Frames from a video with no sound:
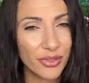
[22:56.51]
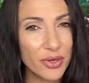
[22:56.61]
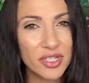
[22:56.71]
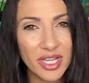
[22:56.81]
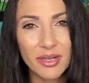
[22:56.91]

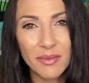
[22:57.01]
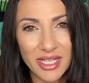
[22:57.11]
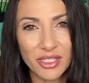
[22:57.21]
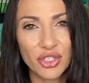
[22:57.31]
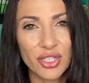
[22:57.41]
13
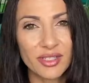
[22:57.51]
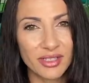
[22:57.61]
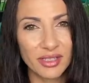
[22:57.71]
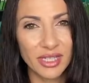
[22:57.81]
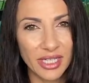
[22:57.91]
messages
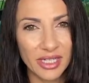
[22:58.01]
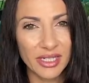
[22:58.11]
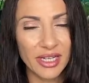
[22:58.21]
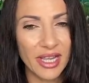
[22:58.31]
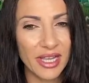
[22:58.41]

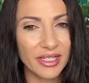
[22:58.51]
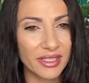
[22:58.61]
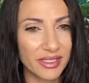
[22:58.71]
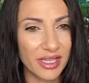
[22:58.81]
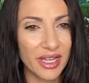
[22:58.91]
deleted, and it
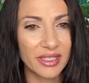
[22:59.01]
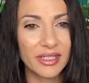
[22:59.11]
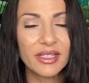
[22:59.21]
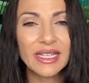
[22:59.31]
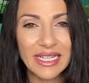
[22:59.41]
said,
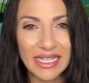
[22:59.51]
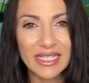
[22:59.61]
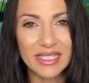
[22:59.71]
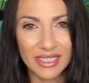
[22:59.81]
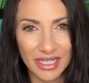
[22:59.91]
it
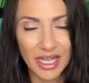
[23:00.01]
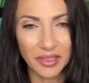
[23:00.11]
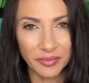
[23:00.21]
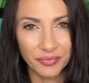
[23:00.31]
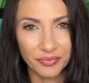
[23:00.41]
is done.